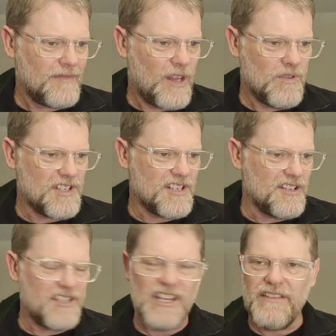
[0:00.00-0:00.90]
It wasn't
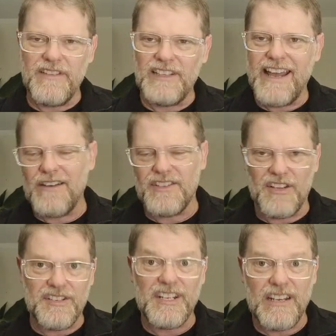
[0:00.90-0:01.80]
on TV. Now it's
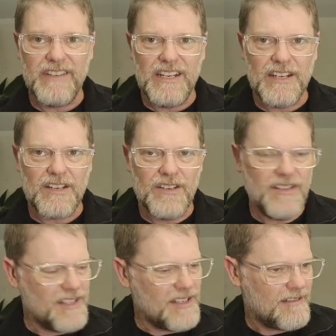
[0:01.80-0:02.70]
on TV, of
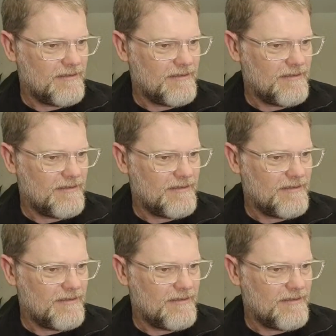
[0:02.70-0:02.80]
course.